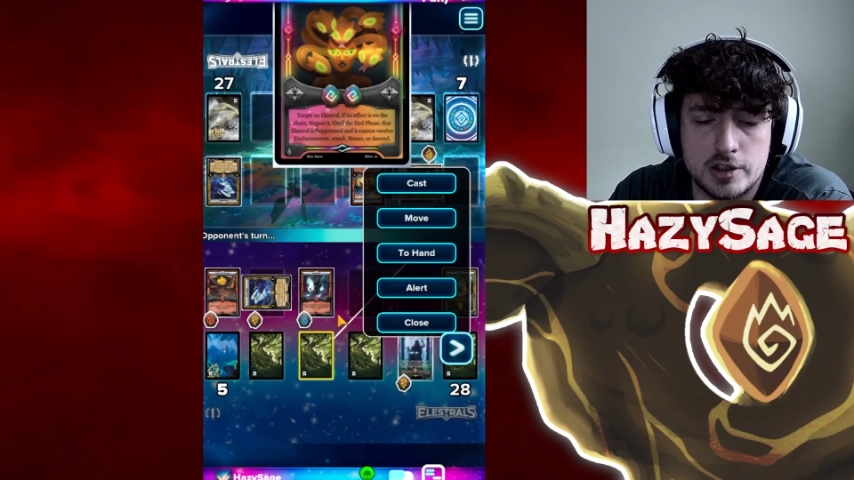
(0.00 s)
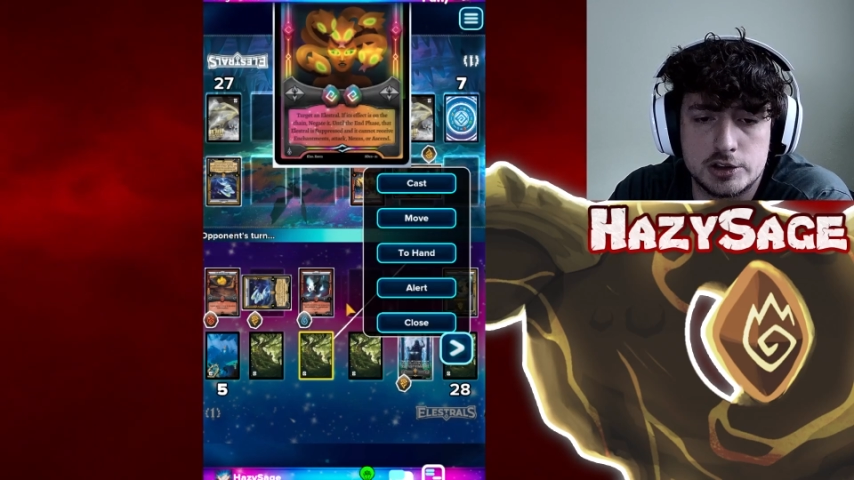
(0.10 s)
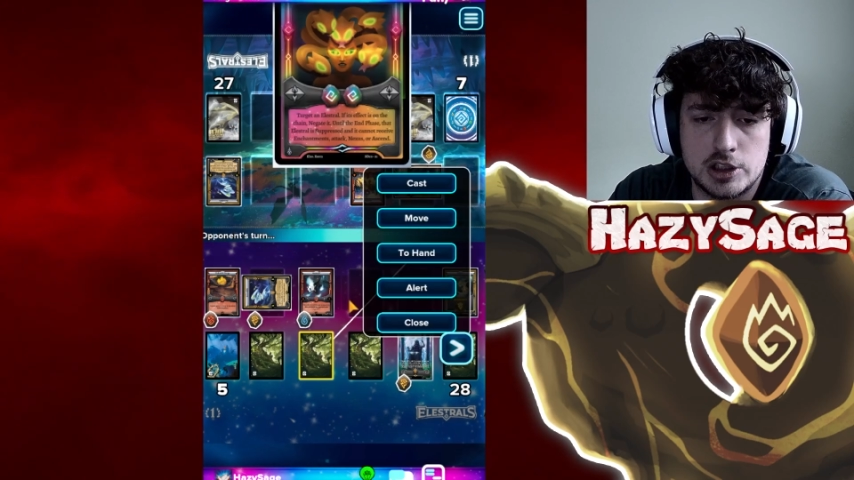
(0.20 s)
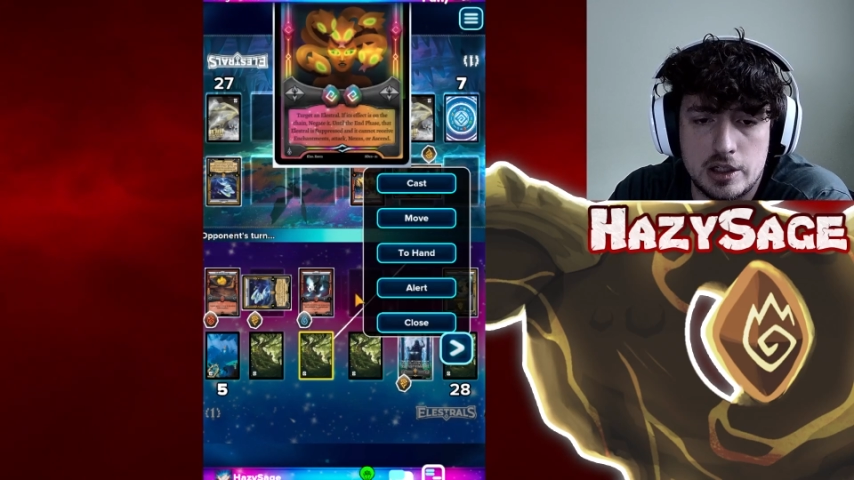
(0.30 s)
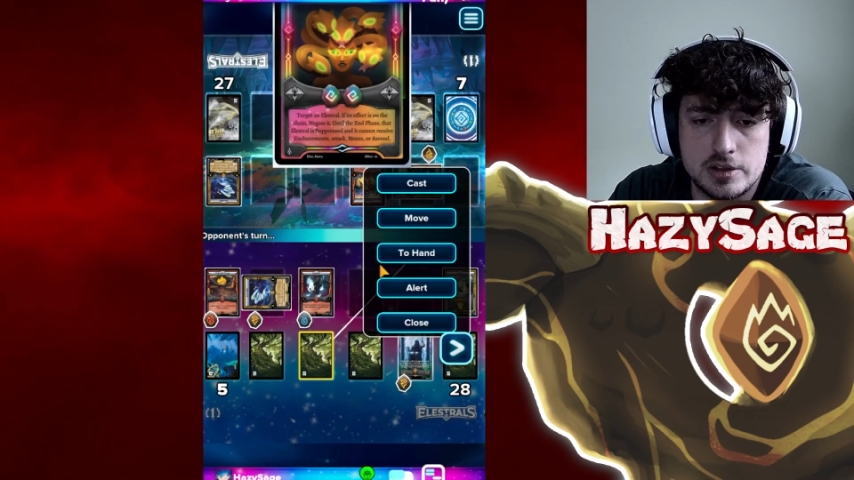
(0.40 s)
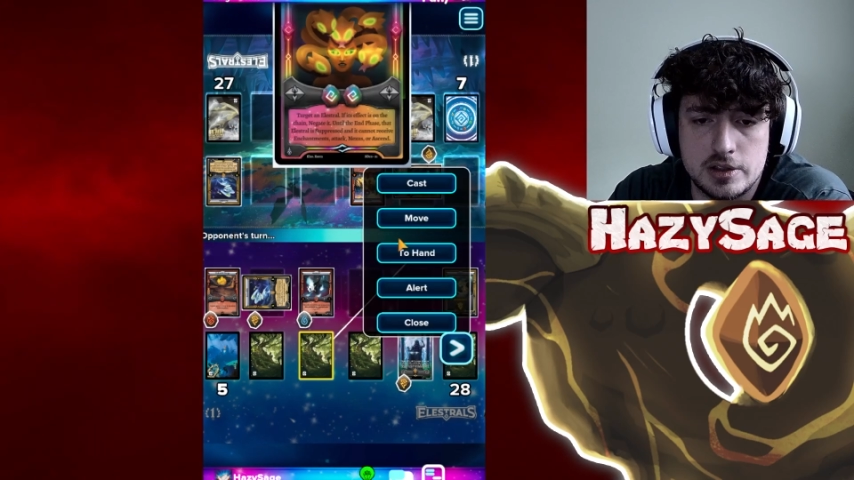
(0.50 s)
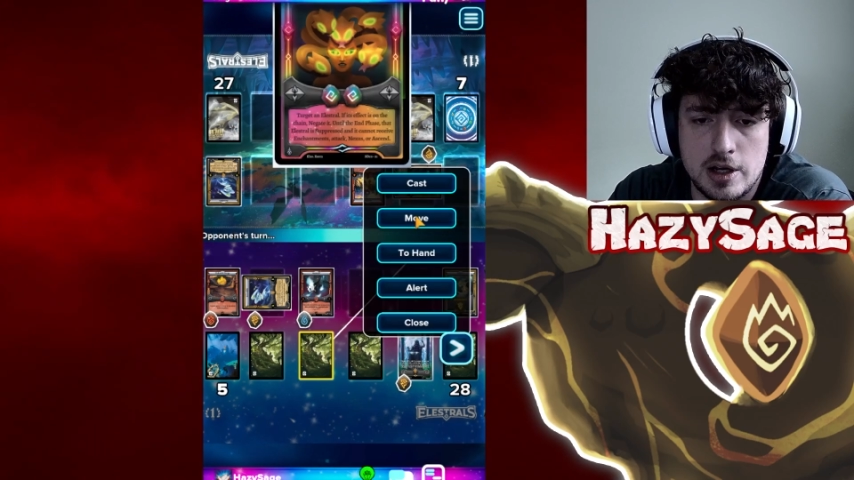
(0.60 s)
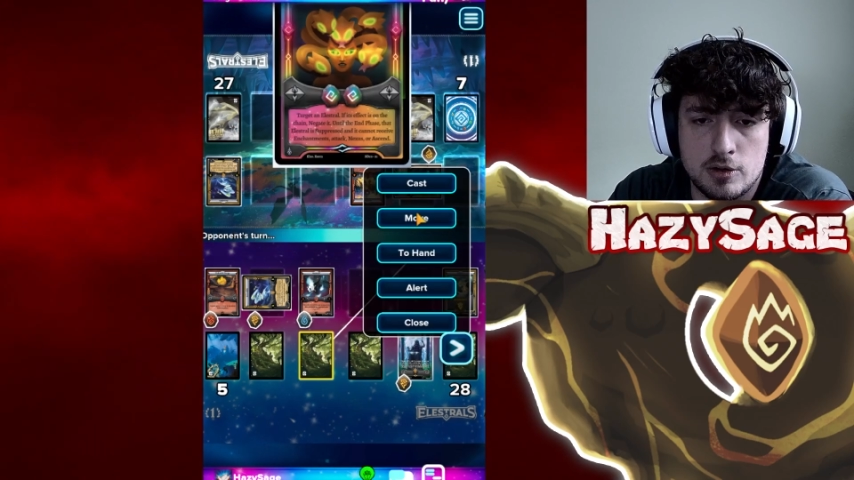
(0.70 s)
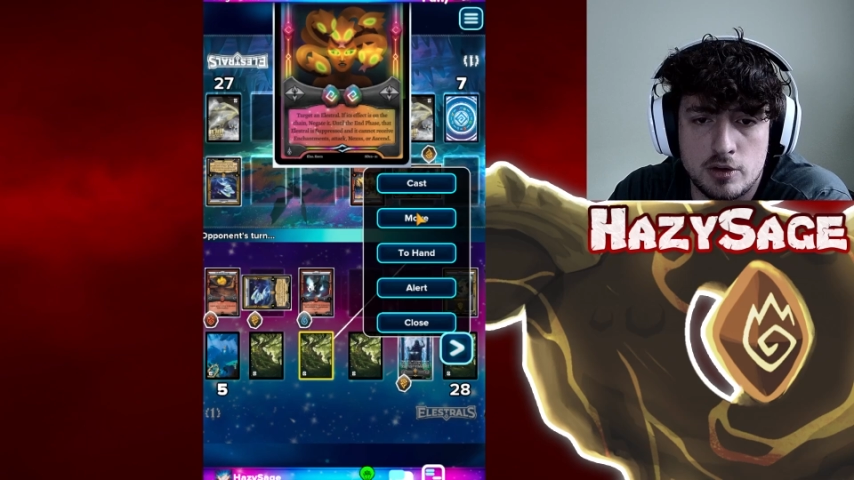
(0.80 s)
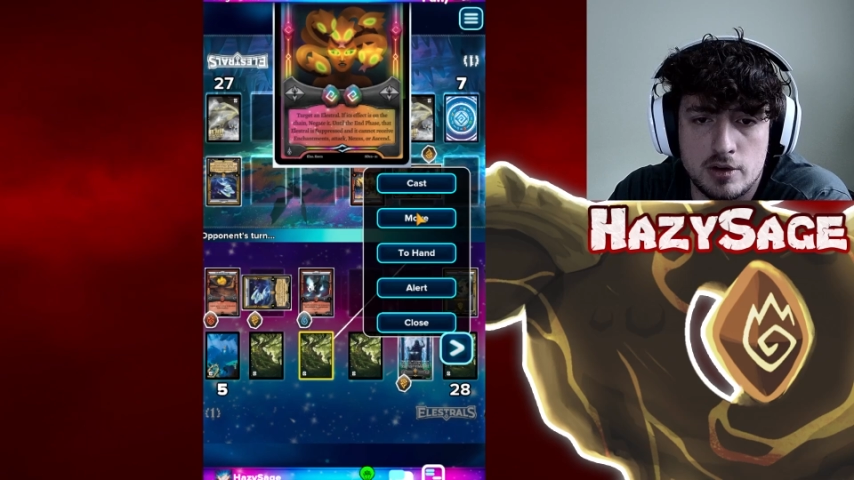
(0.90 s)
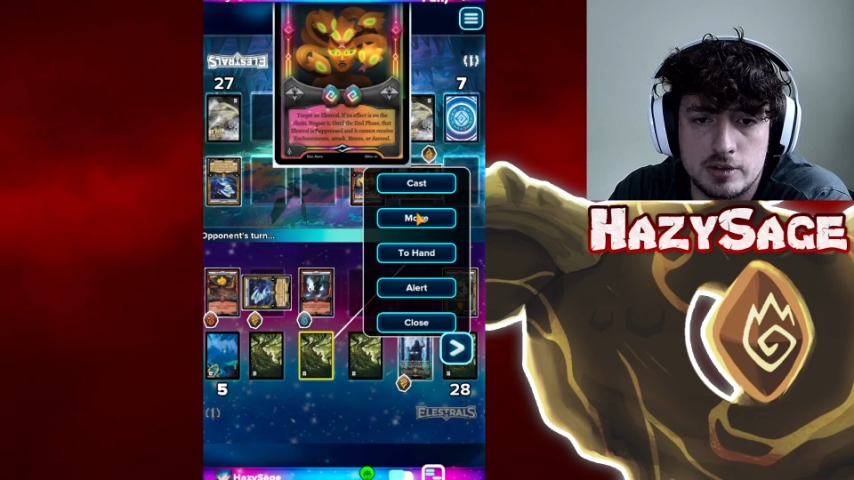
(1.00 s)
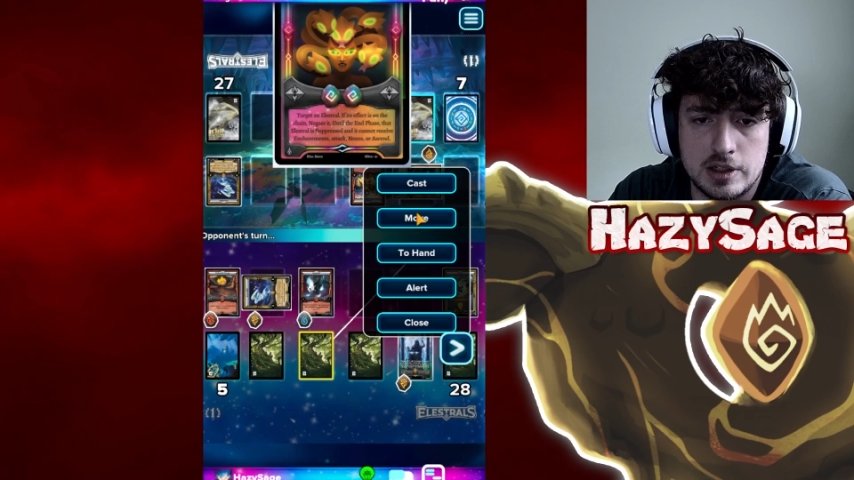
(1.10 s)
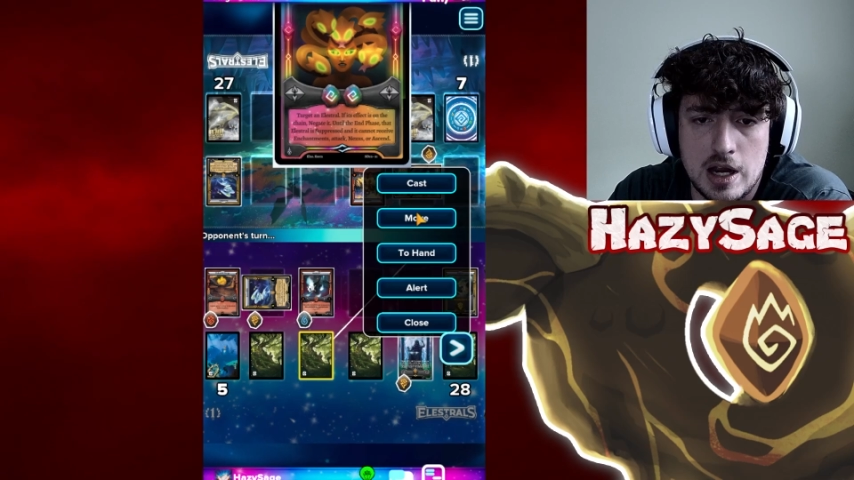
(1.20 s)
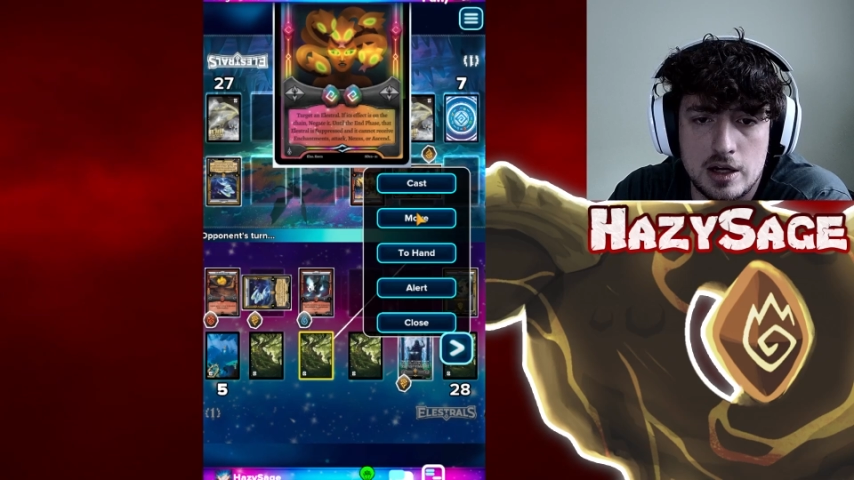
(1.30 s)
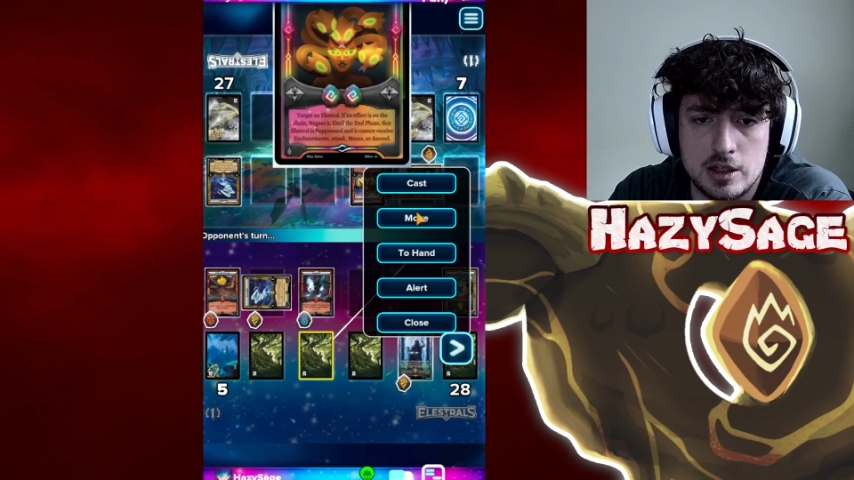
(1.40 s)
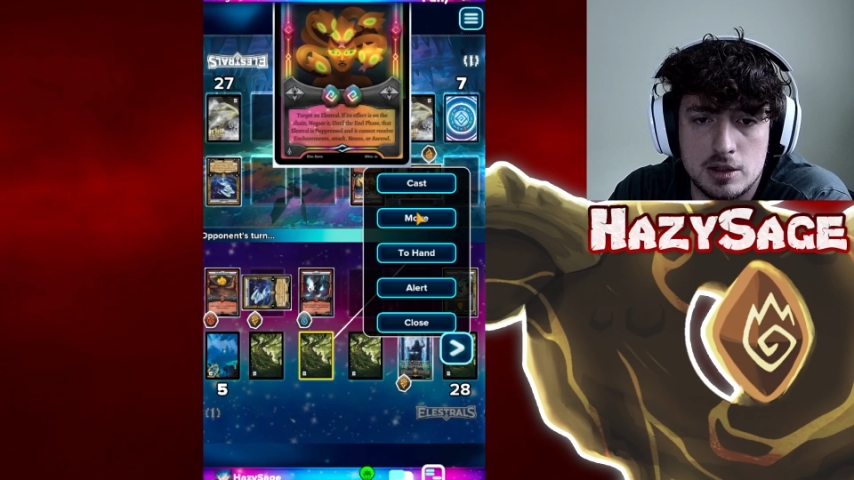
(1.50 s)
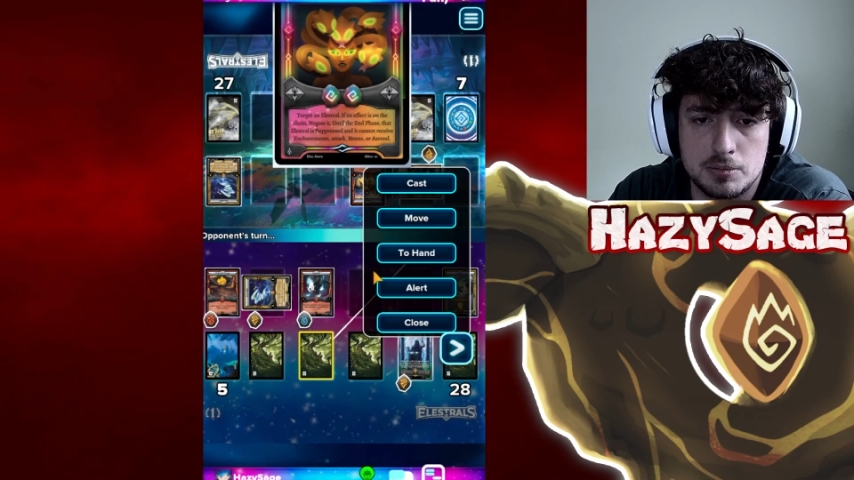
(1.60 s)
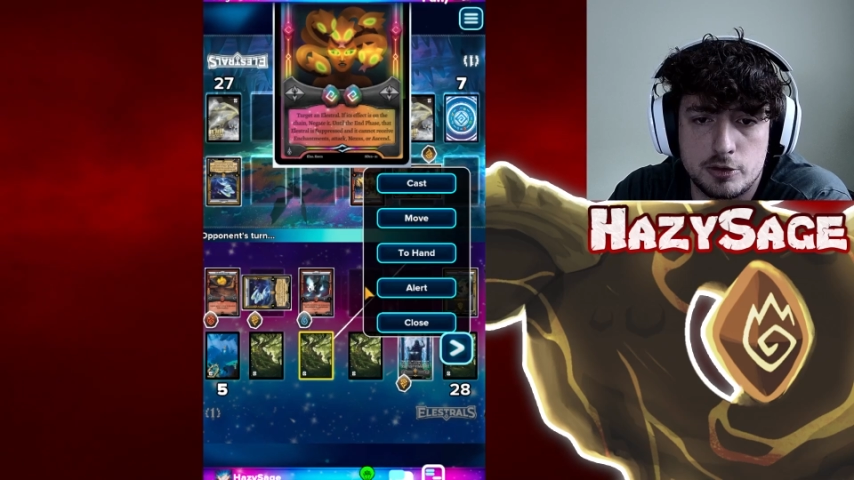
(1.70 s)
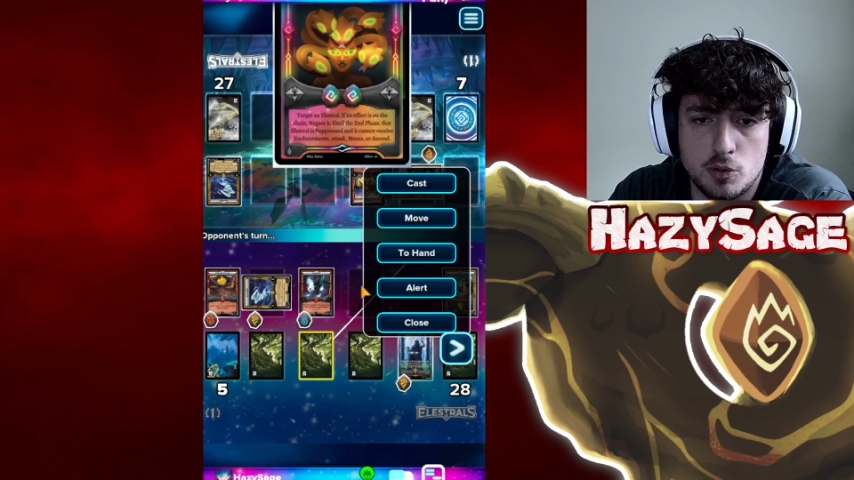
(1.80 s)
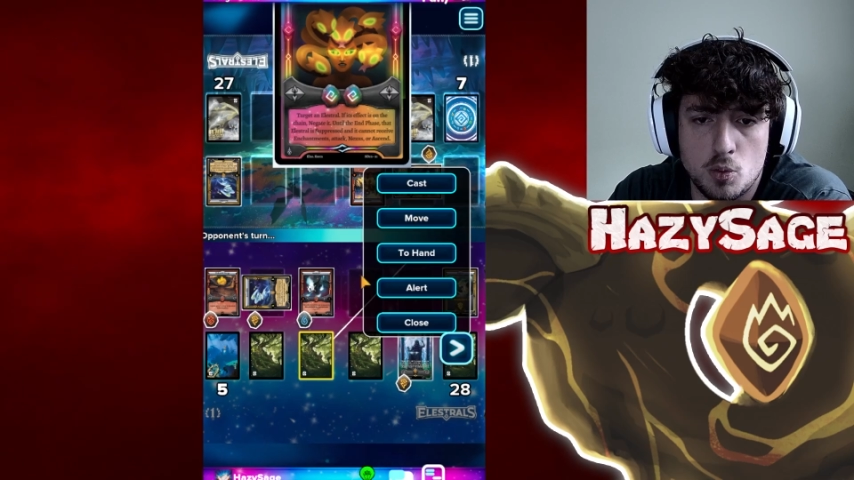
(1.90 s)
enchanted Necro and gotten him
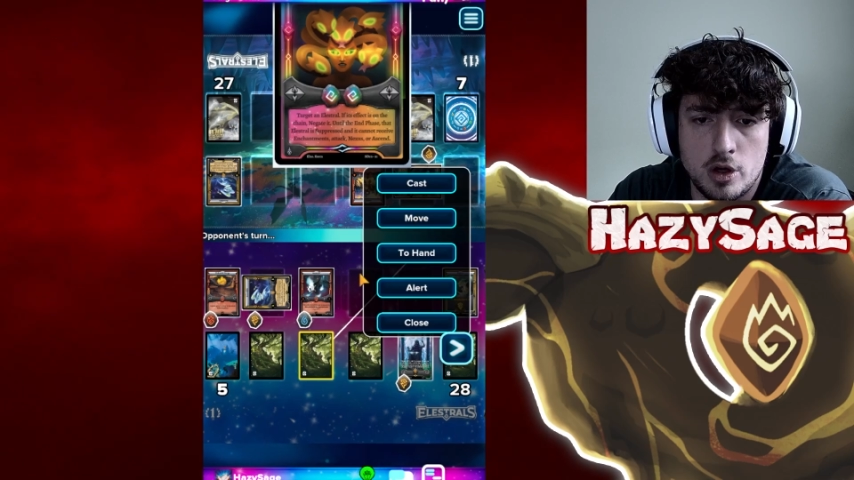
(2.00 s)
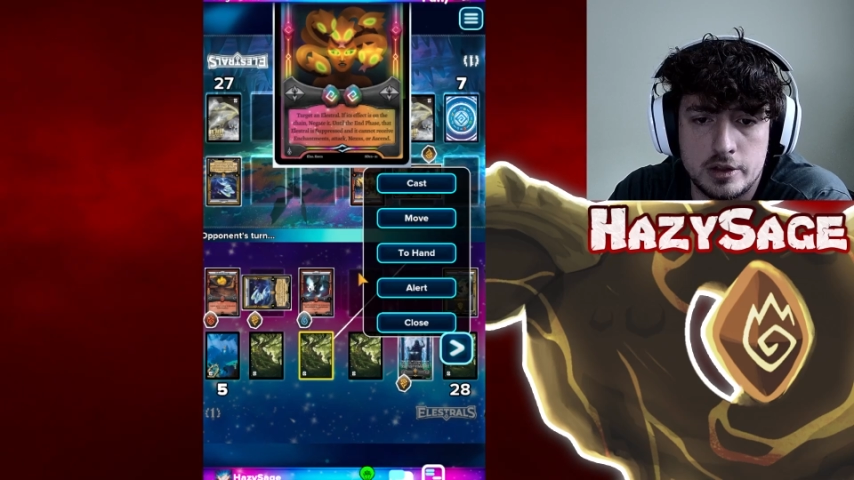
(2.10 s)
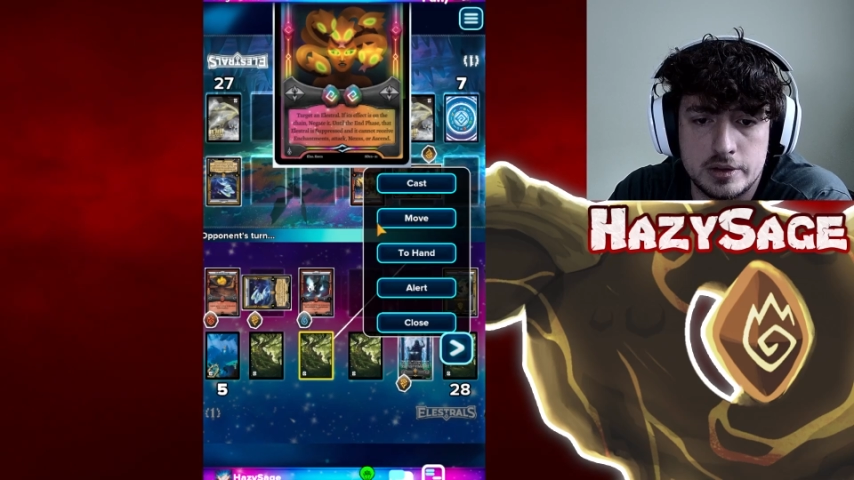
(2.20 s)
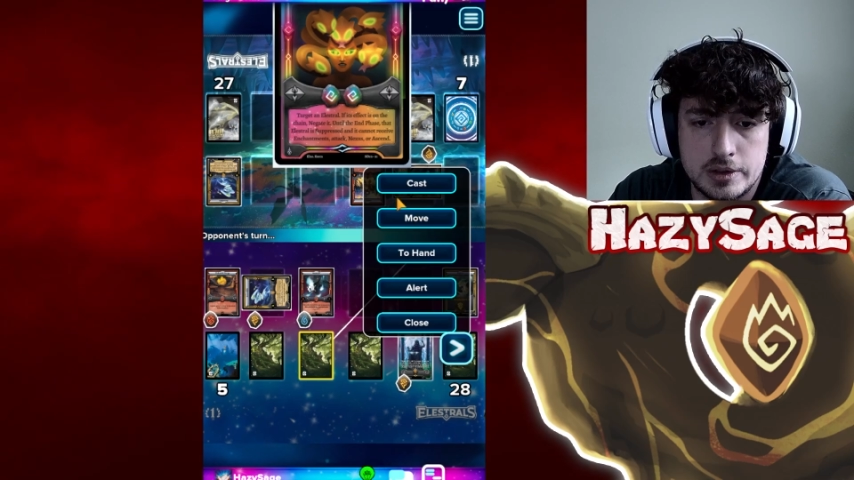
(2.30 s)
for 1.